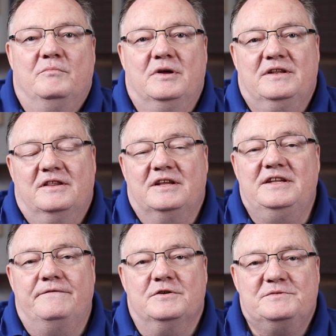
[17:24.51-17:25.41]
But the
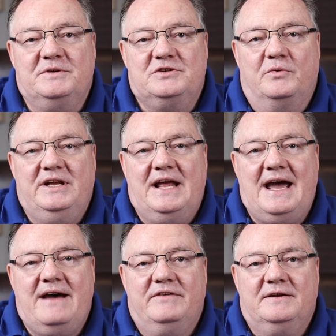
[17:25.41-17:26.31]
difference between
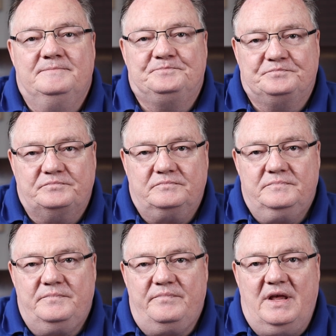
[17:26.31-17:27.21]
having
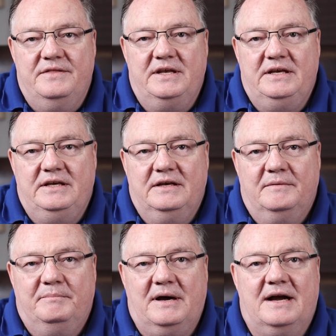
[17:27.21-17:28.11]
the
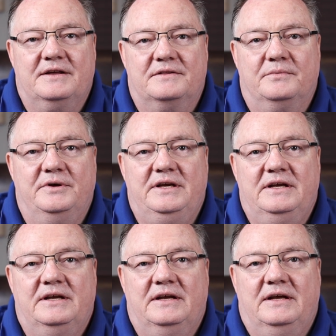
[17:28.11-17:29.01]
Pocket 3
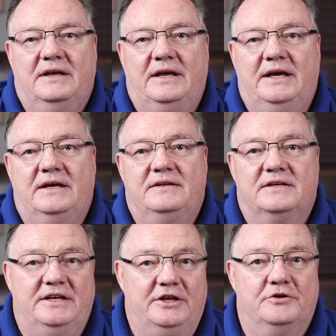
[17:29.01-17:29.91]
and
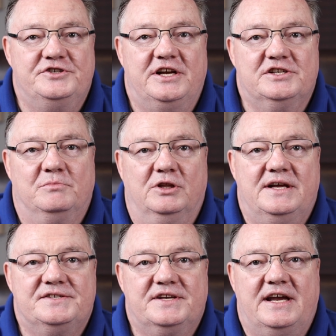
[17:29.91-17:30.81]
an interchangeable
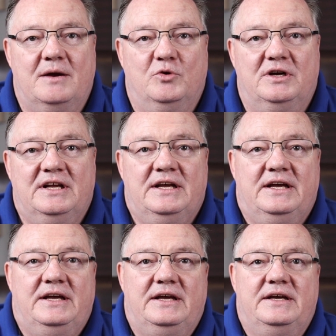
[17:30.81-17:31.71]
lens camera
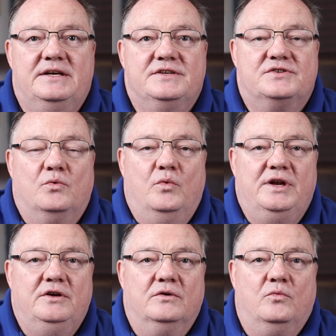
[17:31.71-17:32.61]
is
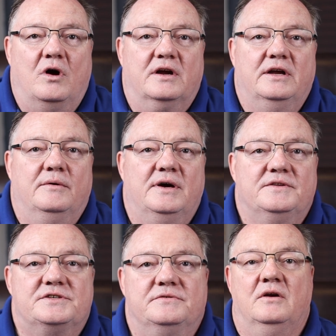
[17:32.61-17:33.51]
when you're walking around the
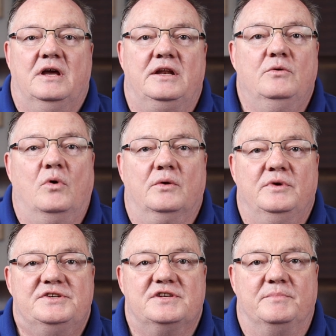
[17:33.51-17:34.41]
street and you want to
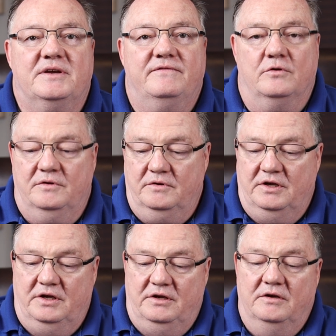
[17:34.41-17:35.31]
reach something further,
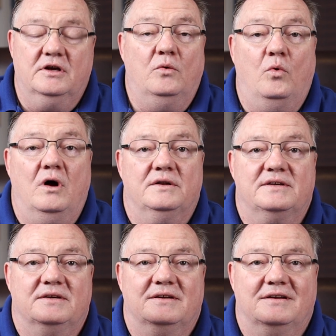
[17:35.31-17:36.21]
you're going to want
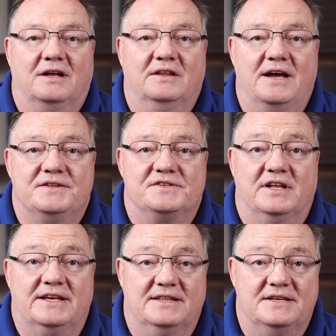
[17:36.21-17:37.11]
a lens
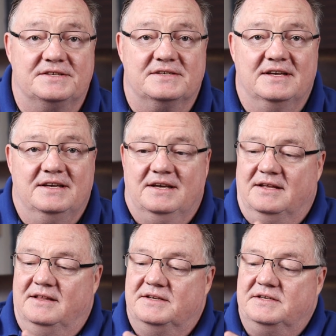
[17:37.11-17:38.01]
like this.
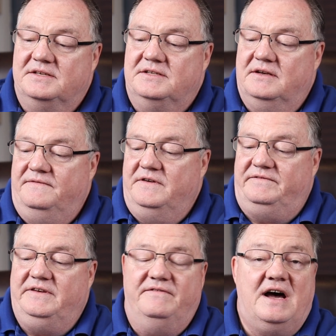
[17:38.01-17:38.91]
This is the
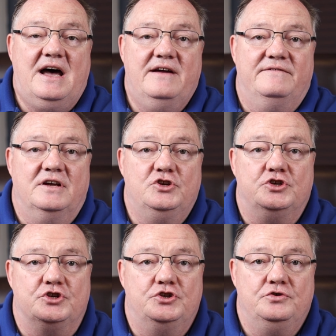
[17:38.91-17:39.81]
55
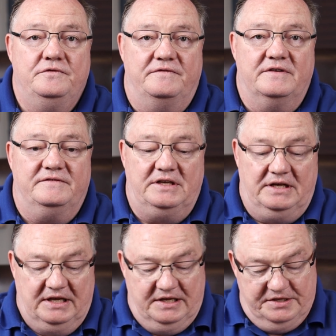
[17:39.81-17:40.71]
to 250.
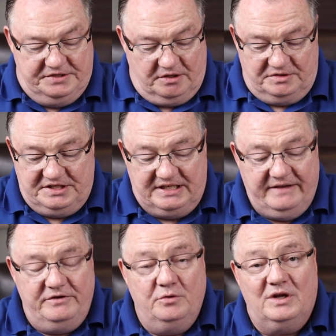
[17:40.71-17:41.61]
So to
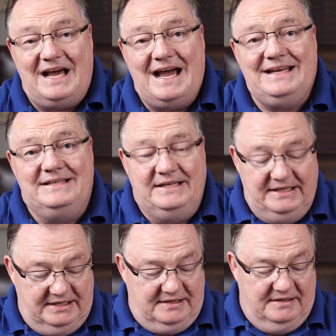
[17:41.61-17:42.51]
give you an
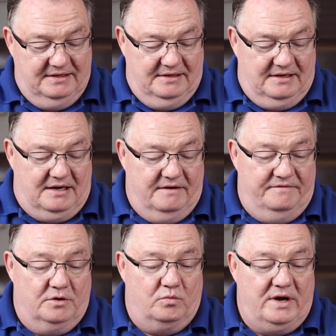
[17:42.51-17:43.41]
idea of
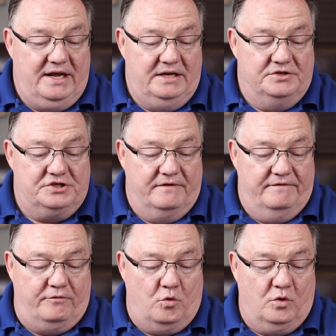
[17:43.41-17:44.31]
the range
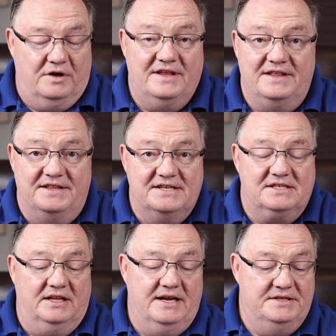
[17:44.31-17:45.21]
for this
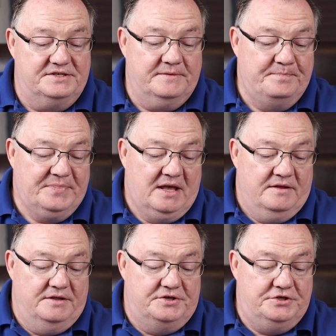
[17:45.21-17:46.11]
lens,
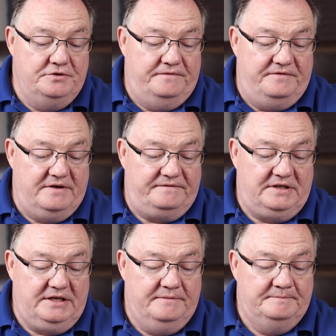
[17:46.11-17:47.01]
the 250